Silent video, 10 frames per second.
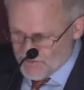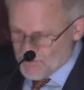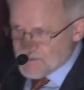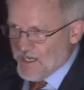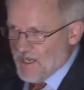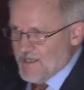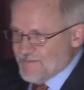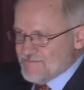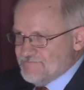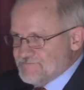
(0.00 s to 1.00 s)
are
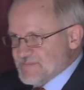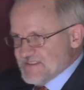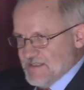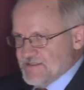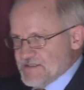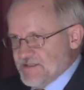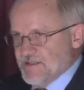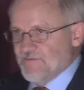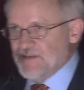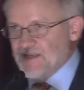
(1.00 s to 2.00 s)
time
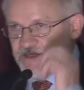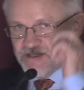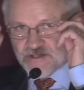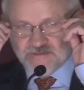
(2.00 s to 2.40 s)
sensitive in nature.